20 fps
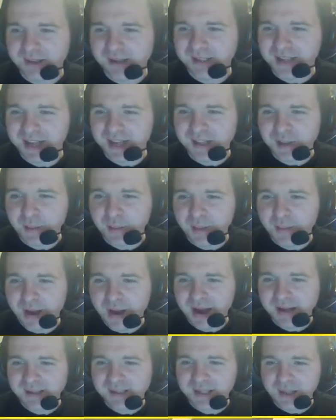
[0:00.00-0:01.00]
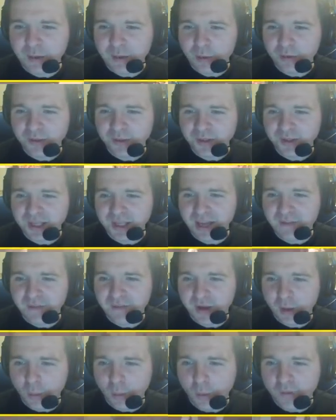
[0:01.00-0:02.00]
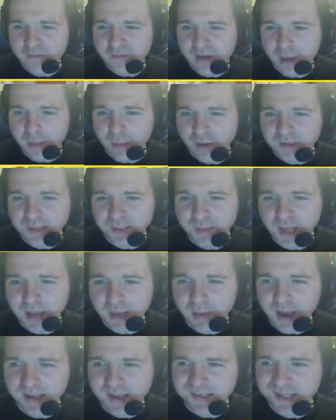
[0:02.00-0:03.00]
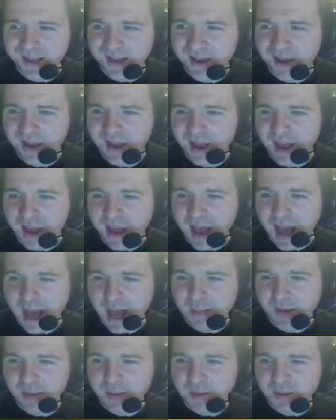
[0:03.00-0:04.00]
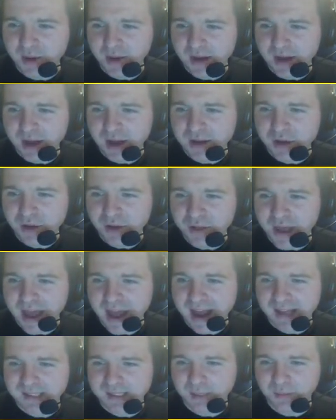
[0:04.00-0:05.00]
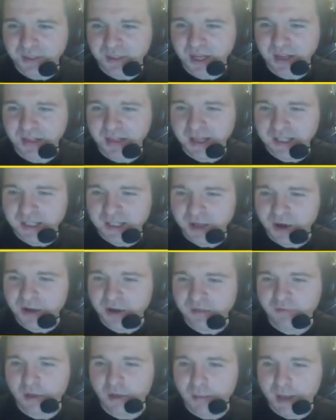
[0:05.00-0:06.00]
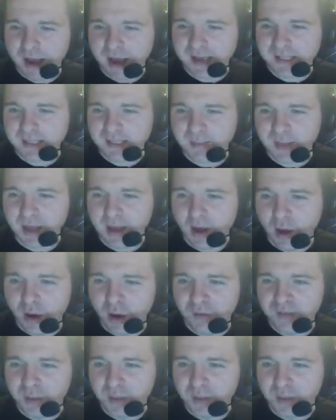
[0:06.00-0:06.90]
Today jumping back into the Call of Duty Infinite Warfare multiplayer beta and we're going to be trying out another SMG. This gun reminds me of the